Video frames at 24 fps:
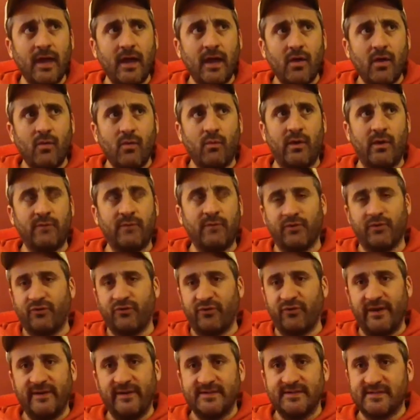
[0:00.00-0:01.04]
one, we're
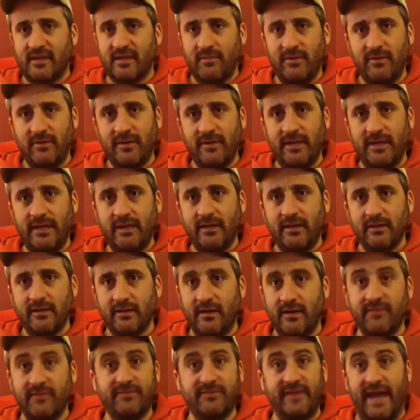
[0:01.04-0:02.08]
creating this community
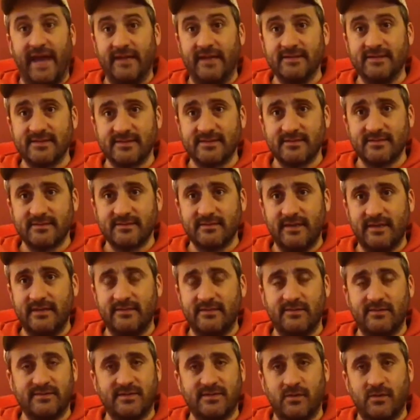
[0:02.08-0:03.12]
of dads,
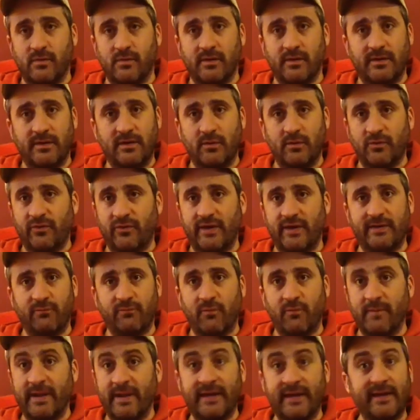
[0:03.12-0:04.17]
and so we're
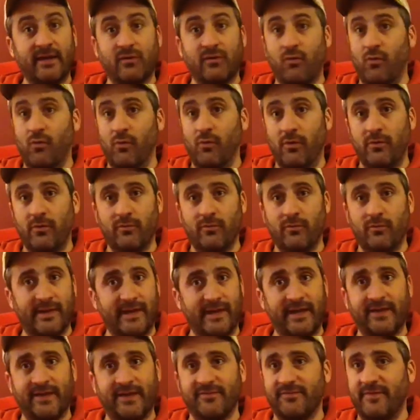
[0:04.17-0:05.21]
making it cool, we're
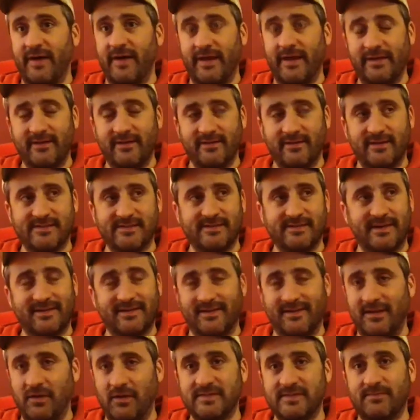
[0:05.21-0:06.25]
making it fun. It's like
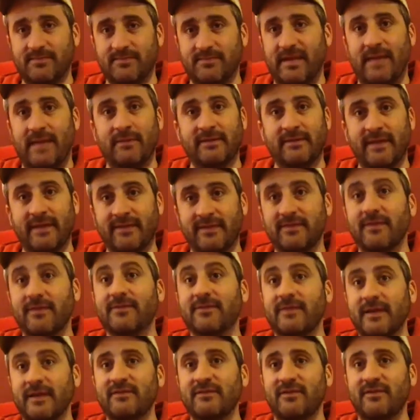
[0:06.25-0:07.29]
it's becoming like the
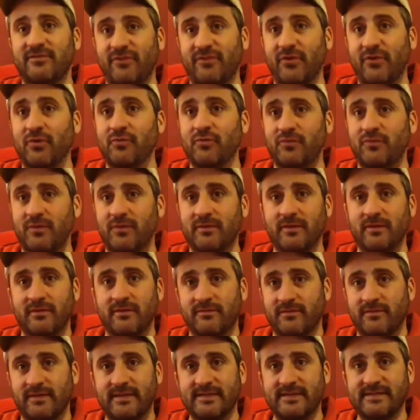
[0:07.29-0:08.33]
thing to do if you
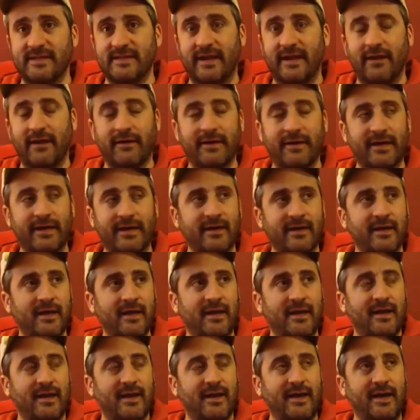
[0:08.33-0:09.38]
live in this area.
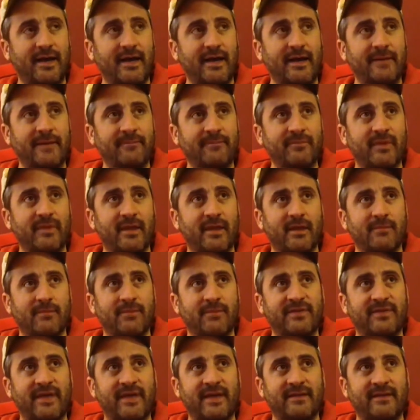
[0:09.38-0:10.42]

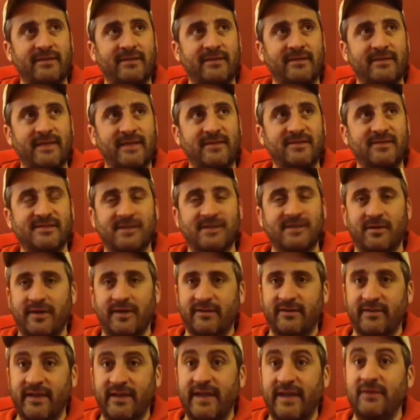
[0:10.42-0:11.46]
But then you start
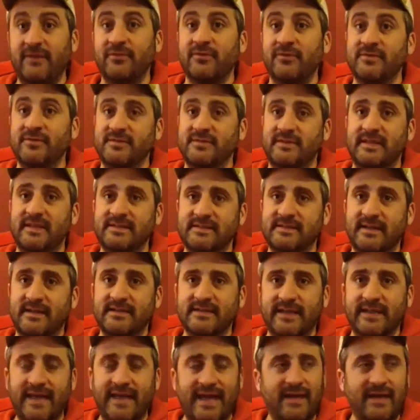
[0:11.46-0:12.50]
kind of like introducing these
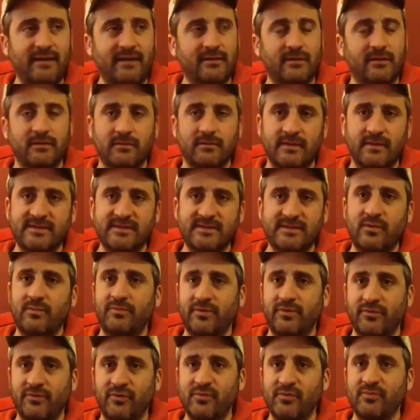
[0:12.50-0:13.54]
things like, hey, let's do a
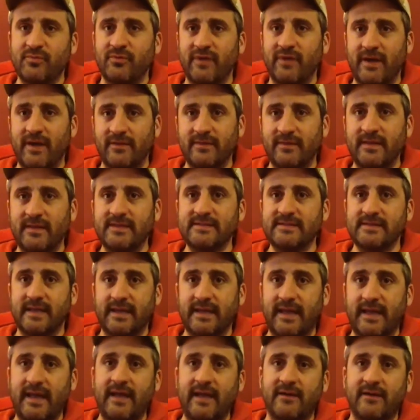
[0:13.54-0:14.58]
book group around this.
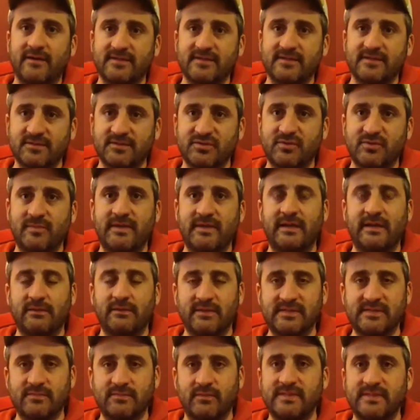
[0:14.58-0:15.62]
Like, hey, on our social media,
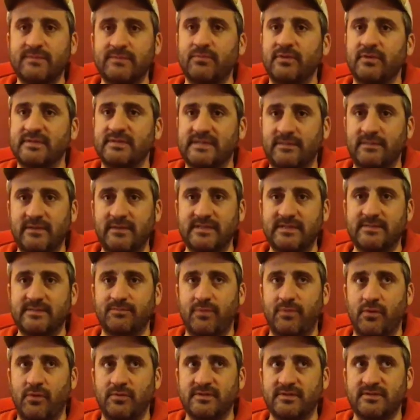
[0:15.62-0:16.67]
let's put some of these
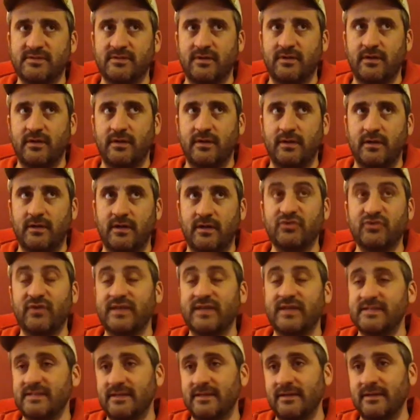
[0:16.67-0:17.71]
posts
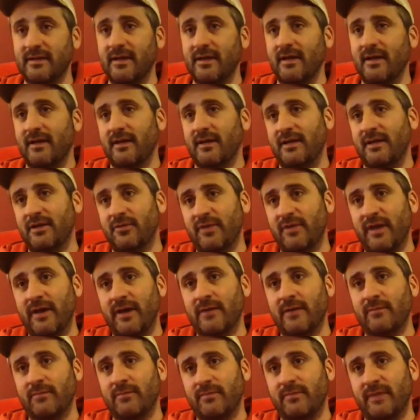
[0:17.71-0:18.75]
addressing
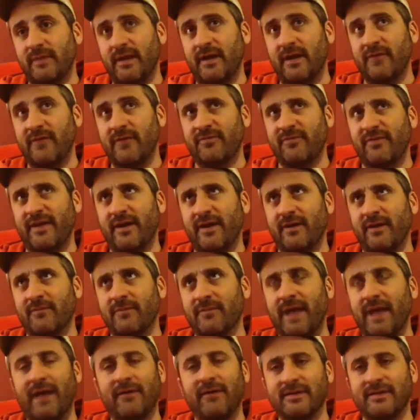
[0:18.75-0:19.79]
the unfair
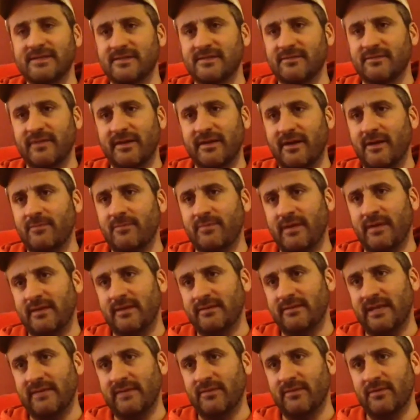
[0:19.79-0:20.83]
balance of like
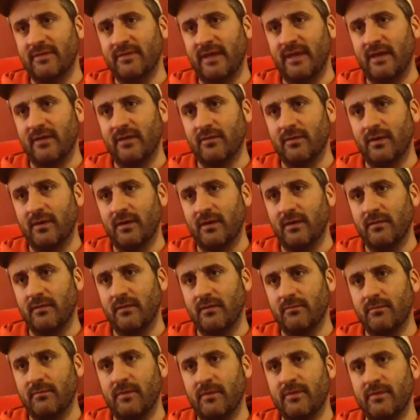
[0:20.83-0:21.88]
unpaid labor that
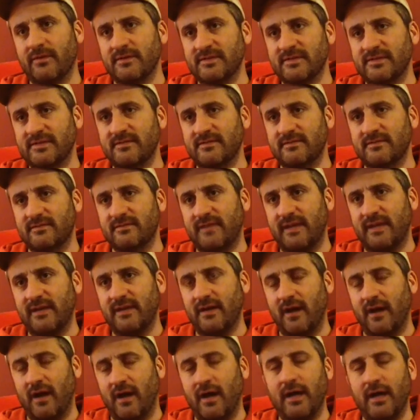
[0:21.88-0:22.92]
mothers take
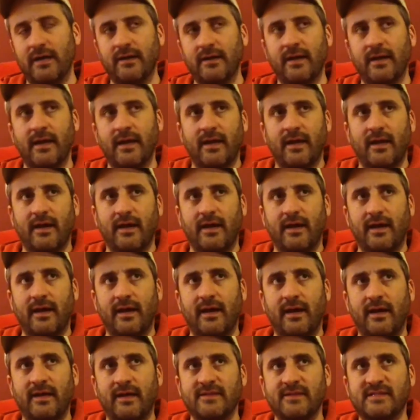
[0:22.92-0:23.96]
on.
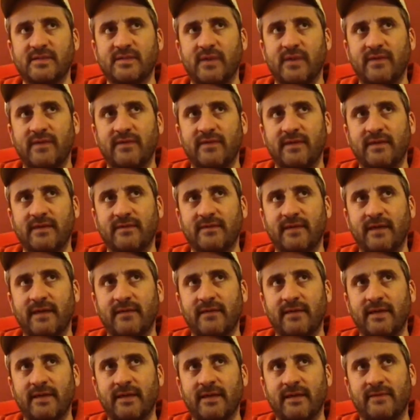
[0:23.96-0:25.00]
And so I think
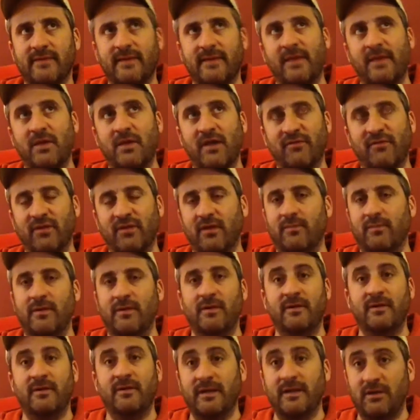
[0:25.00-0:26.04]
that like now that you have a
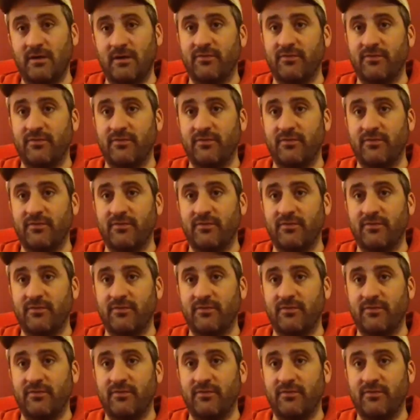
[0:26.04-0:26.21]
community and you have a